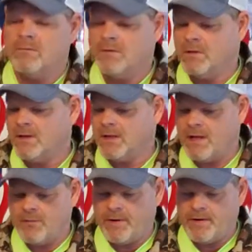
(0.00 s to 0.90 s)
Really
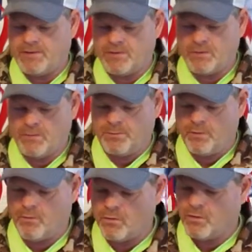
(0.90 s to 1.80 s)
lightweight, super
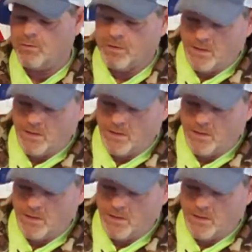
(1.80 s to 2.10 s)
warm.